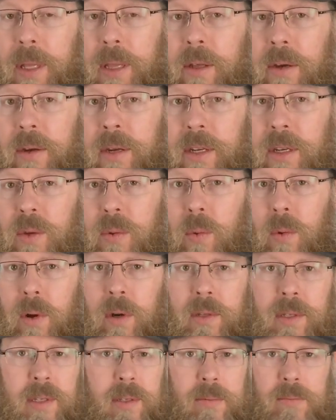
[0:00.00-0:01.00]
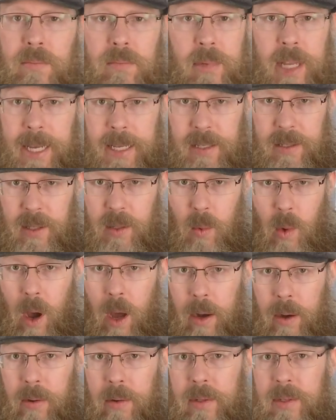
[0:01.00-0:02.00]
be looking towards: test the
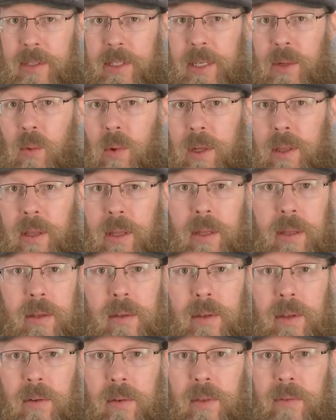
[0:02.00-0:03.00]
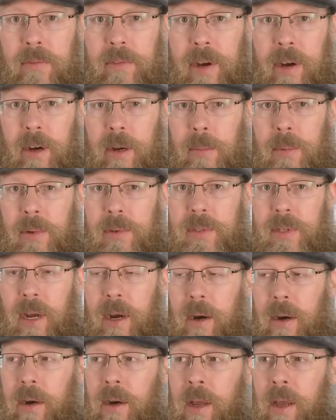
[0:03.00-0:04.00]
water and see what the you know the variables
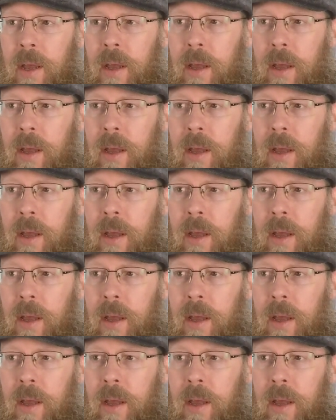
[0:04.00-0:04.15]
are